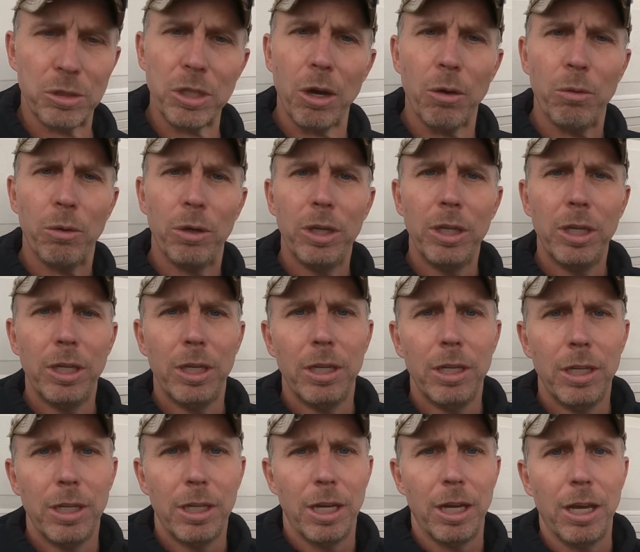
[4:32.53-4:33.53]
So
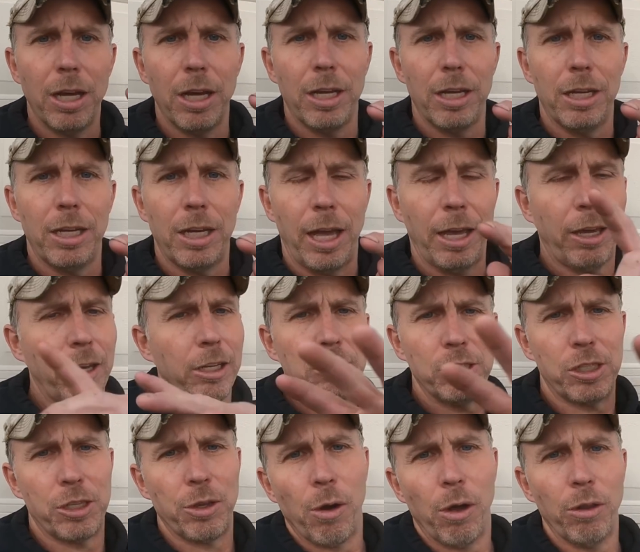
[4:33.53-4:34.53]
I could
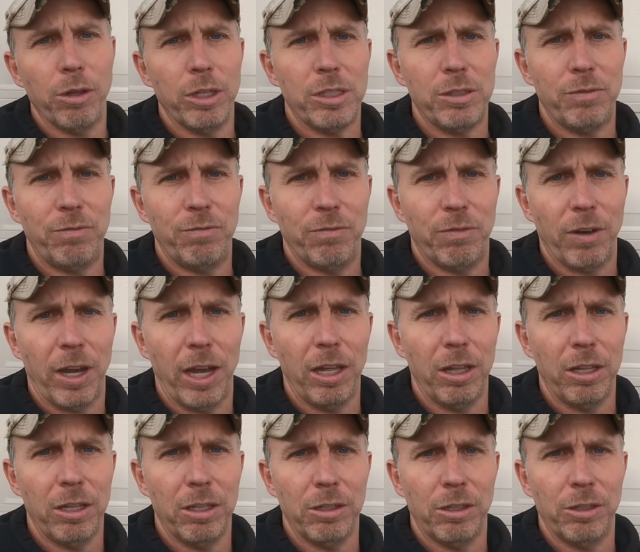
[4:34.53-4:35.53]
just throw all this
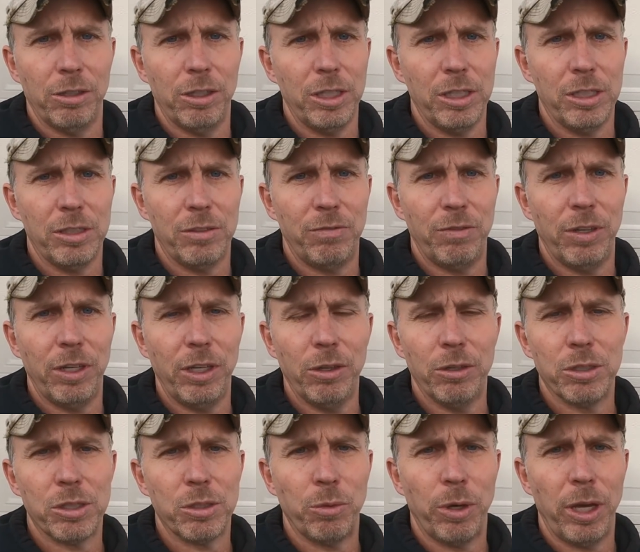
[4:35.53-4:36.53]
file or these
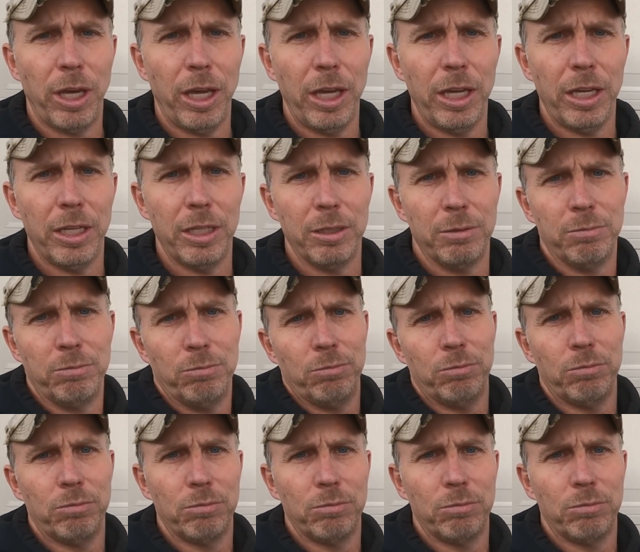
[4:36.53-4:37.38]
videos away and